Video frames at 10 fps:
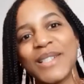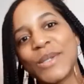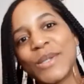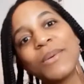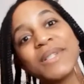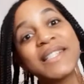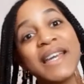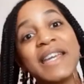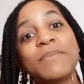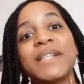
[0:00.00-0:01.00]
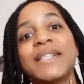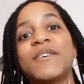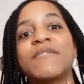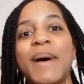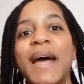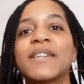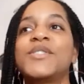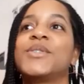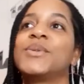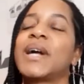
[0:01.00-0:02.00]
So I was taking myself back
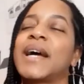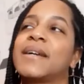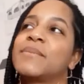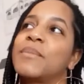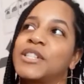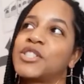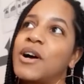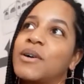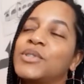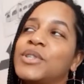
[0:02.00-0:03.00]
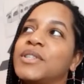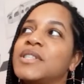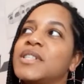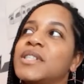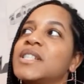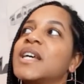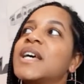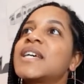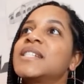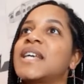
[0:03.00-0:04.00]
to like my childhood
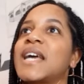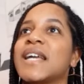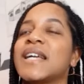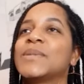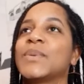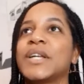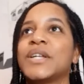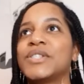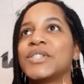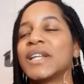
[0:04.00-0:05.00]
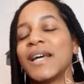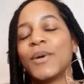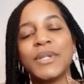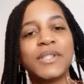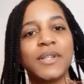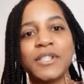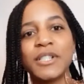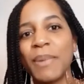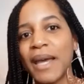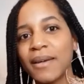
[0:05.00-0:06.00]
days when we used to go to
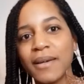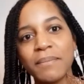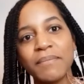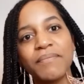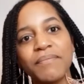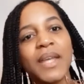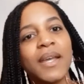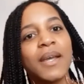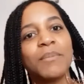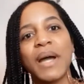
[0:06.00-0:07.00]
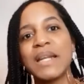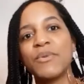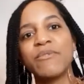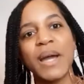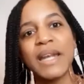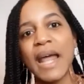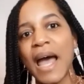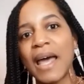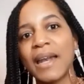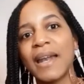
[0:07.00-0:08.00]
Peckham with my
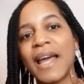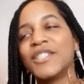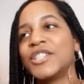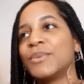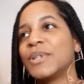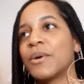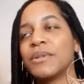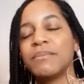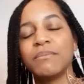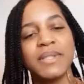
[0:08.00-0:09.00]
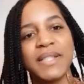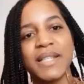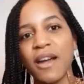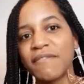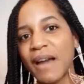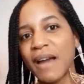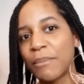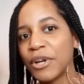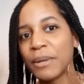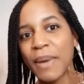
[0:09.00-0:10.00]
nan, and she would go and see her
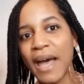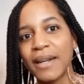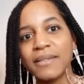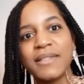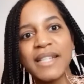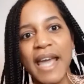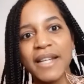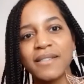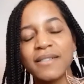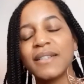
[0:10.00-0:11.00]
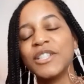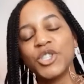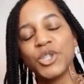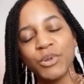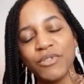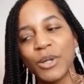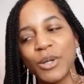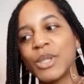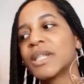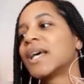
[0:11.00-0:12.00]
fabric man Ted in Shumat
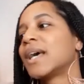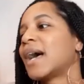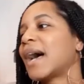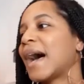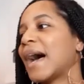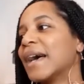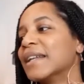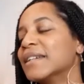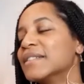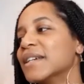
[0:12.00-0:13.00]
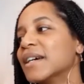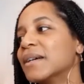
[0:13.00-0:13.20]
Road, and